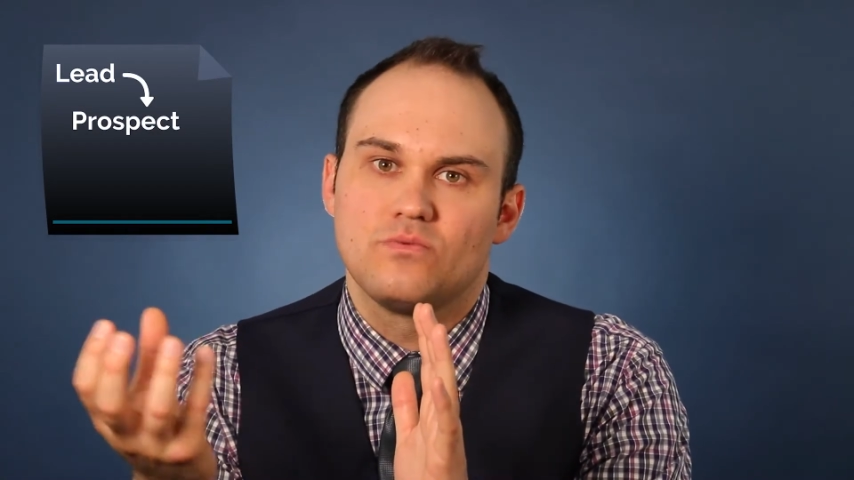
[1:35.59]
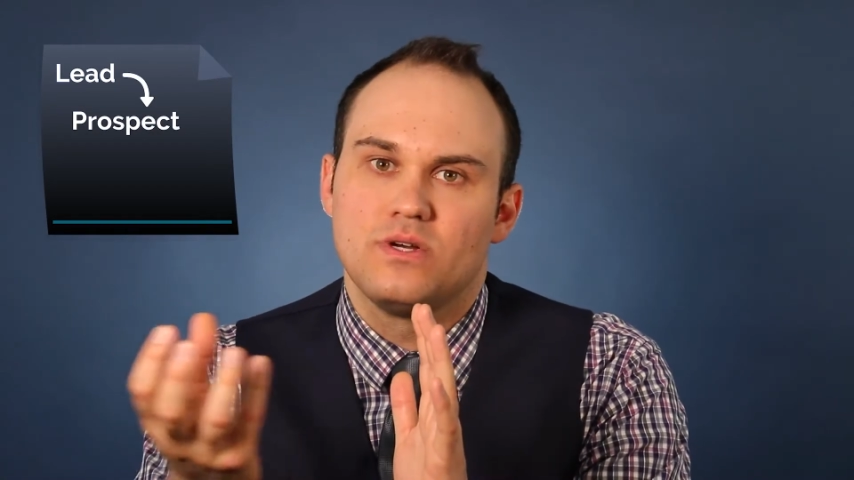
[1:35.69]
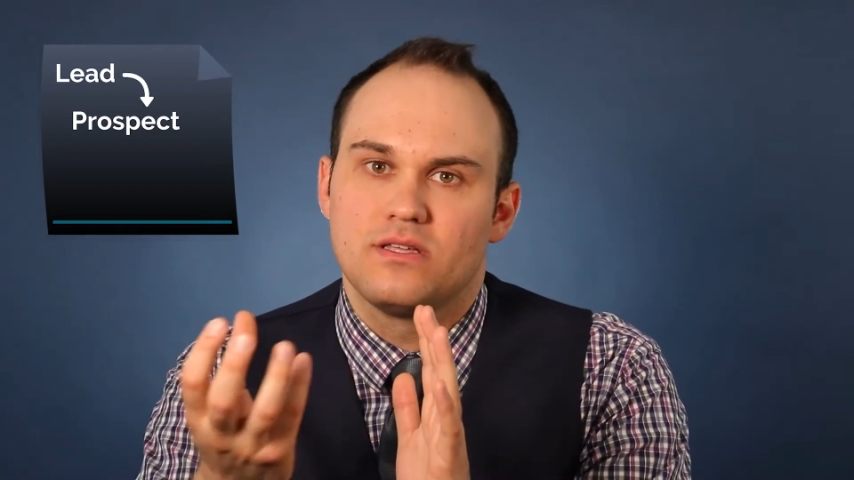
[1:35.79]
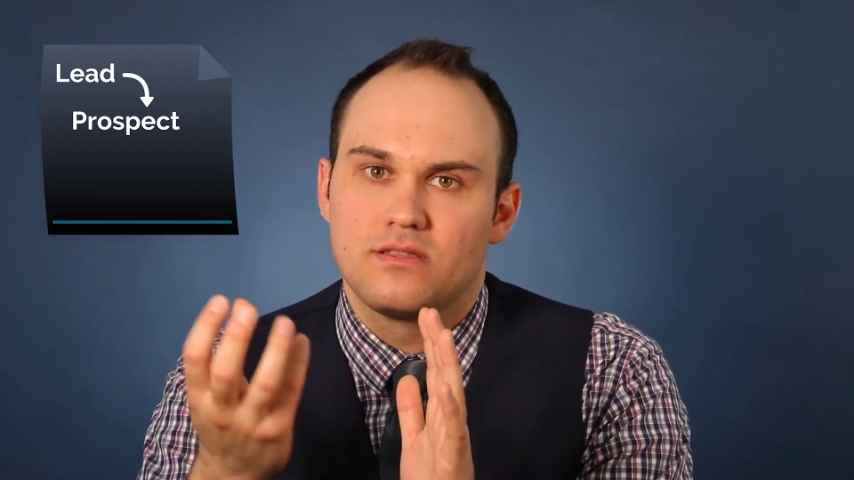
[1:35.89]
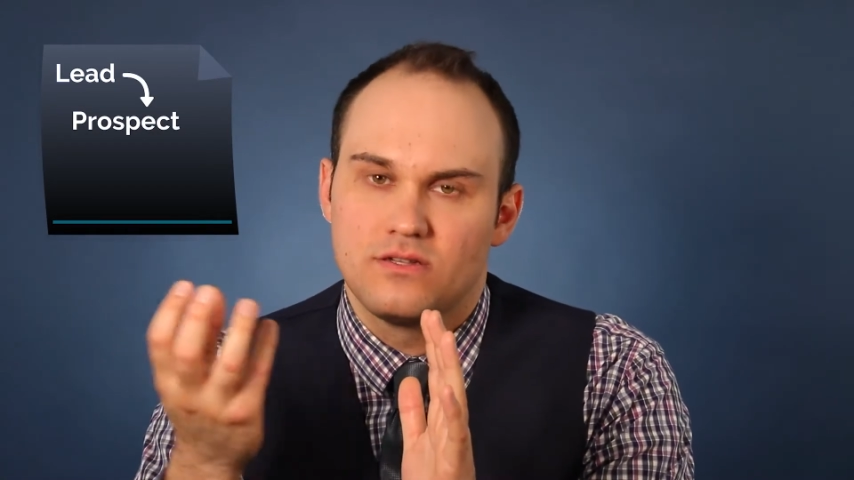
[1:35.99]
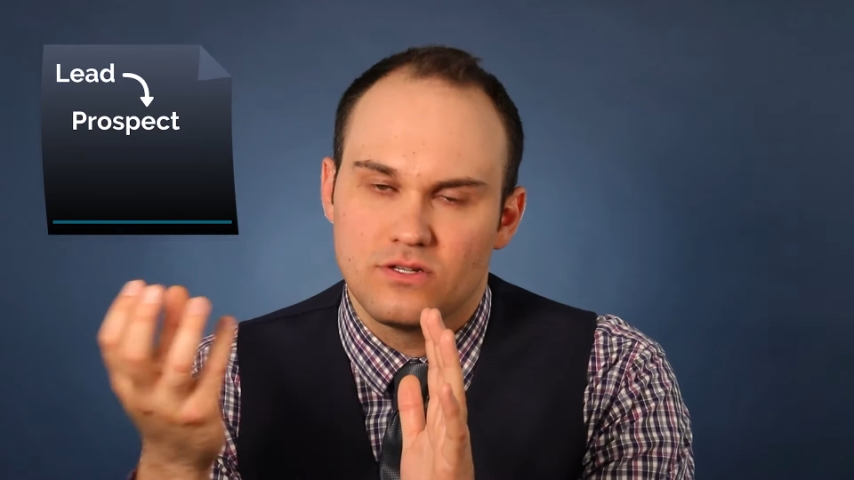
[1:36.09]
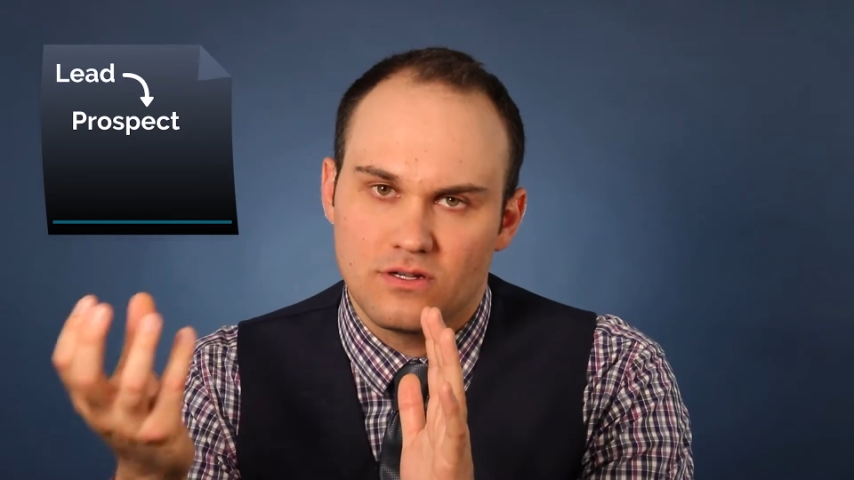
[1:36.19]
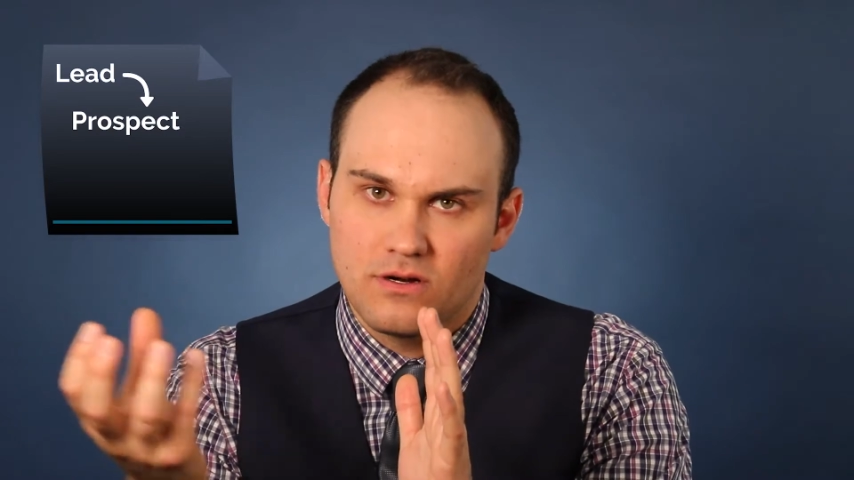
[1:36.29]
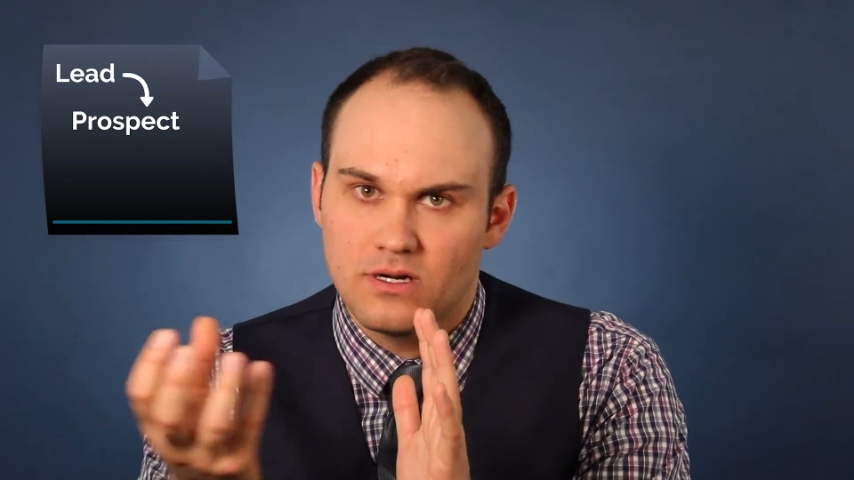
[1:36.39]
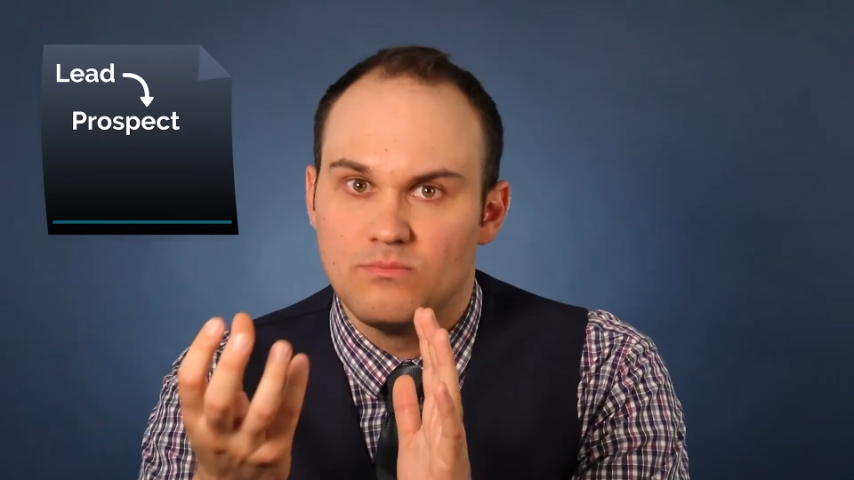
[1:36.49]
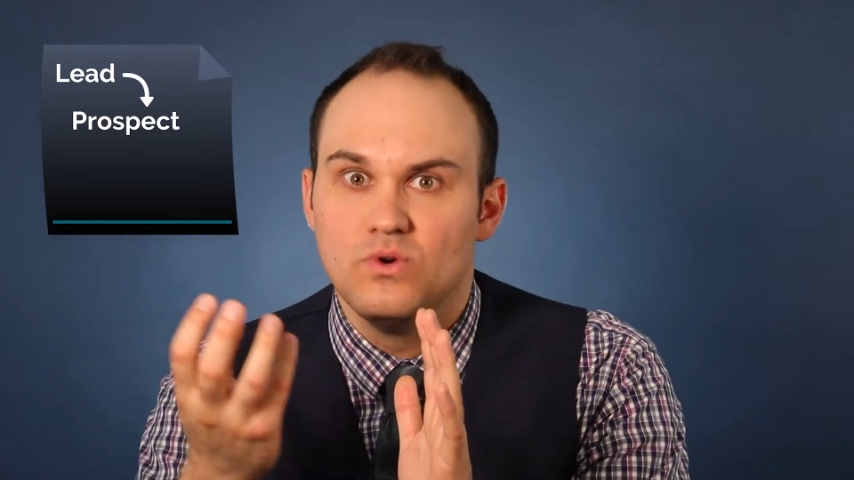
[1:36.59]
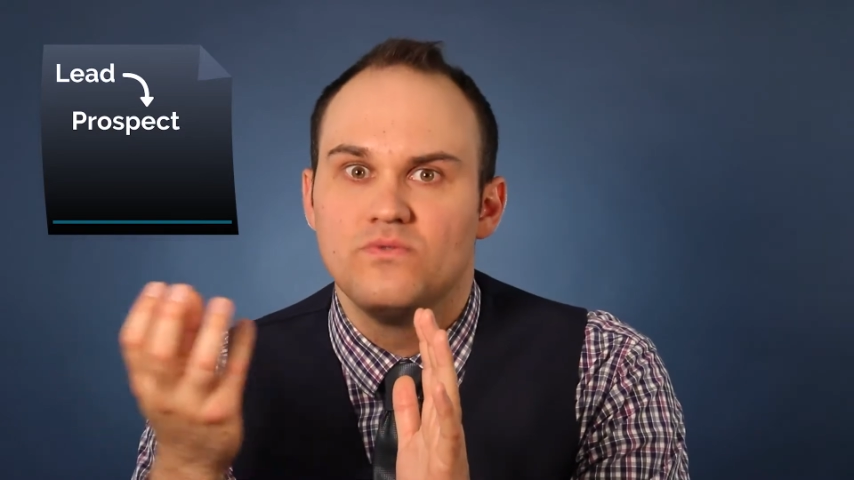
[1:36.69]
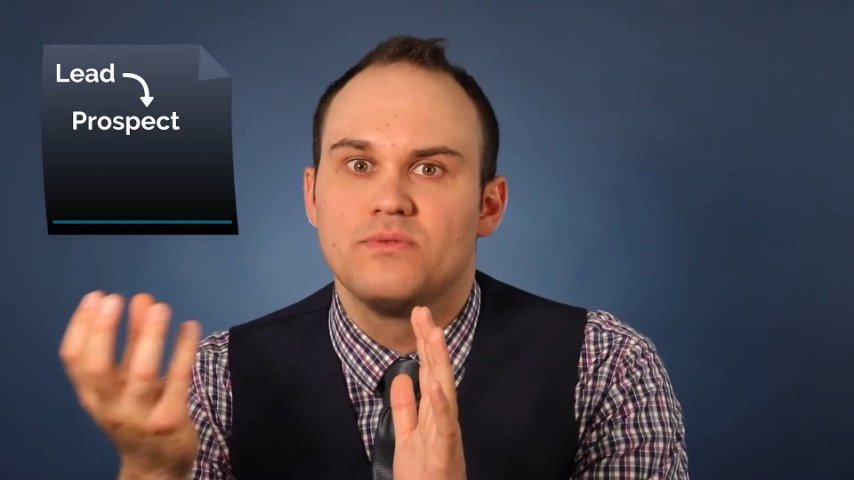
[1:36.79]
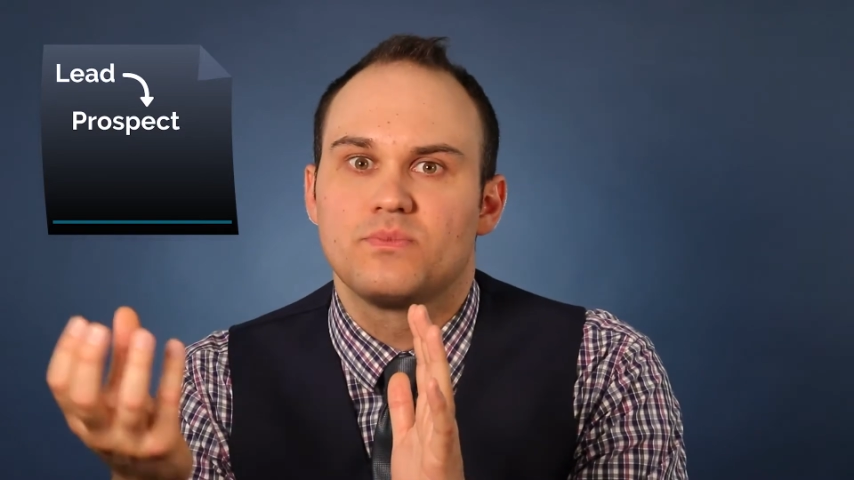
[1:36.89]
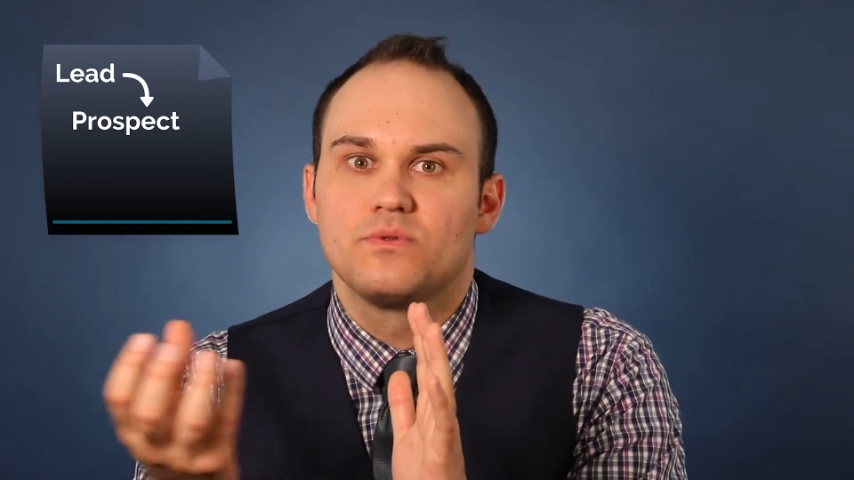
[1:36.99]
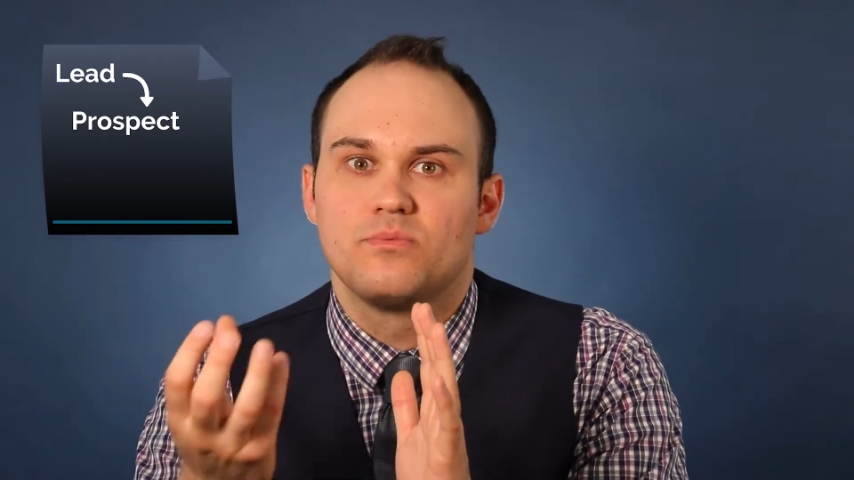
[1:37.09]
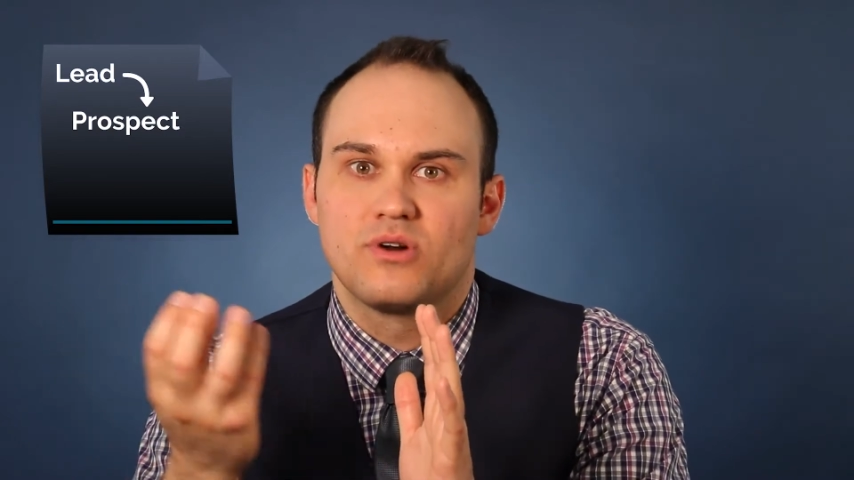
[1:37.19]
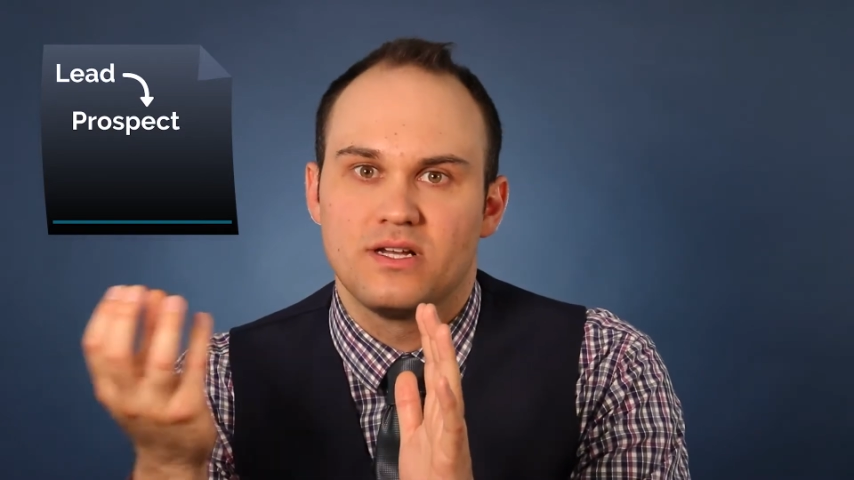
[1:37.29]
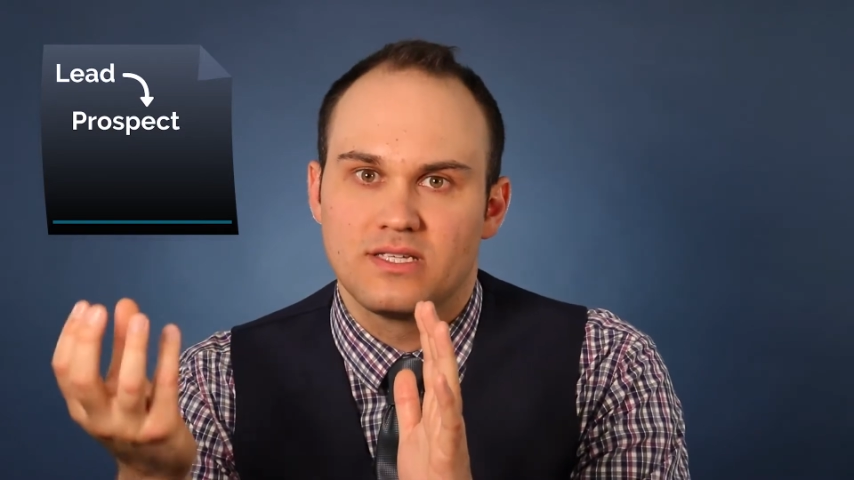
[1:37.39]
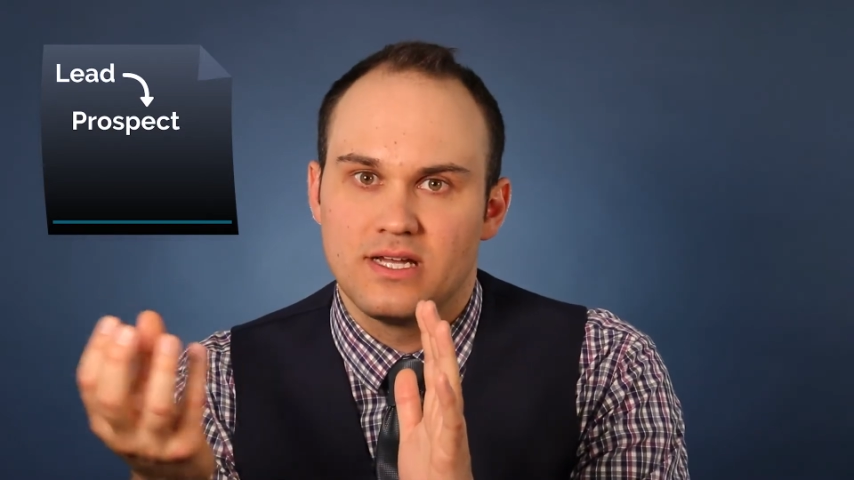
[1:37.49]
with and you're starting to move them through the
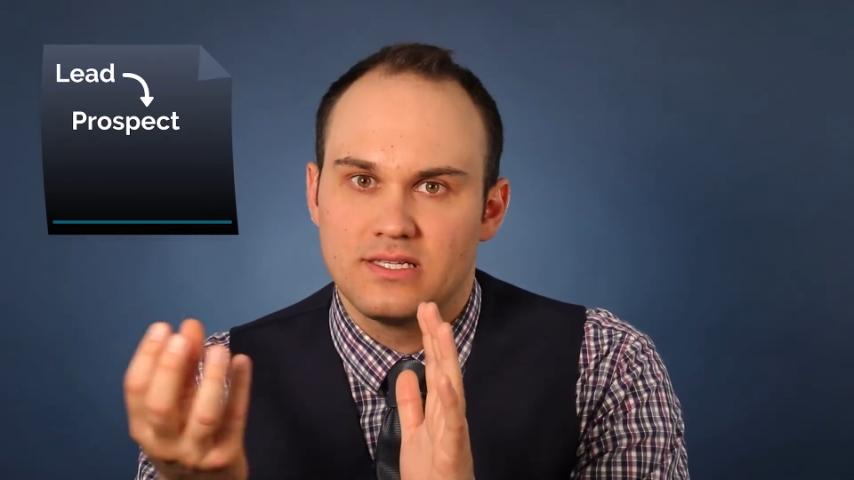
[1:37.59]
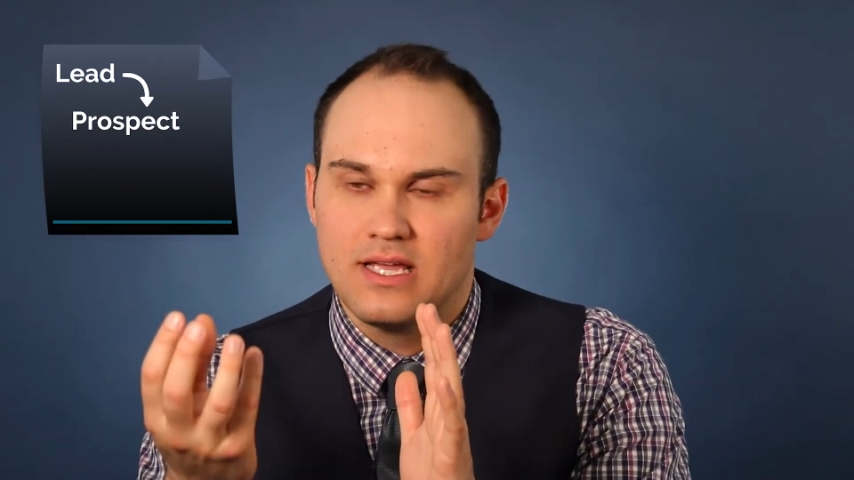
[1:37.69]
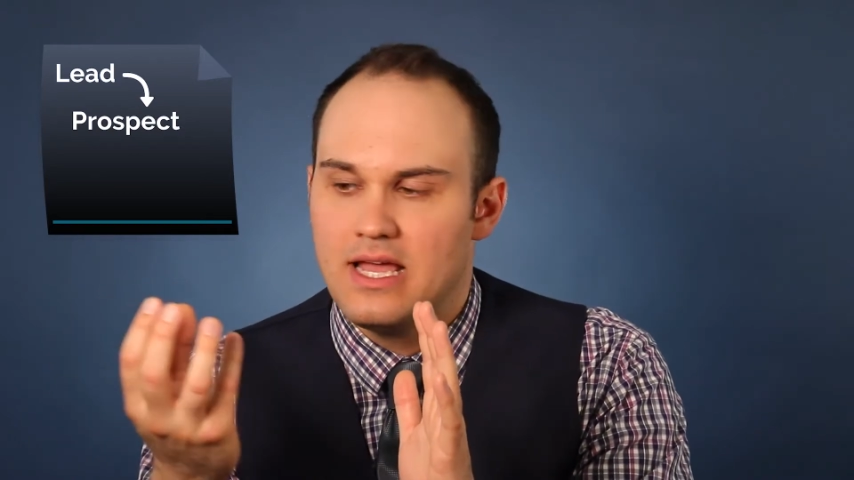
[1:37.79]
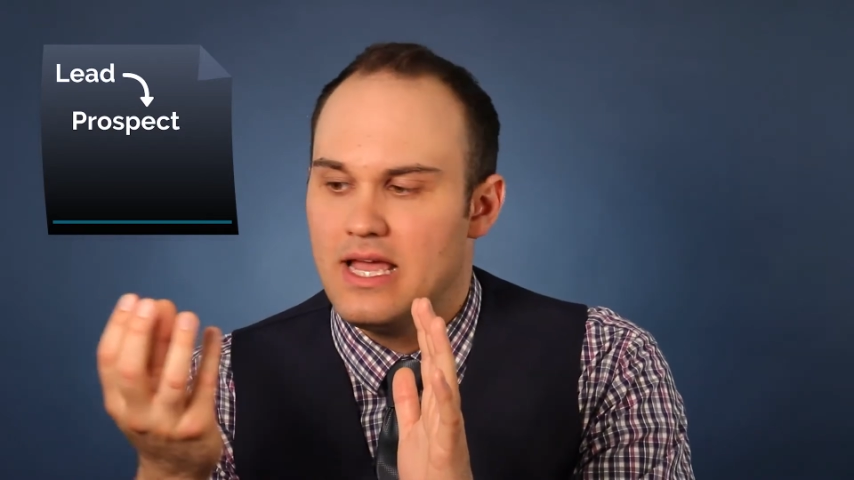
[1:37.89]
process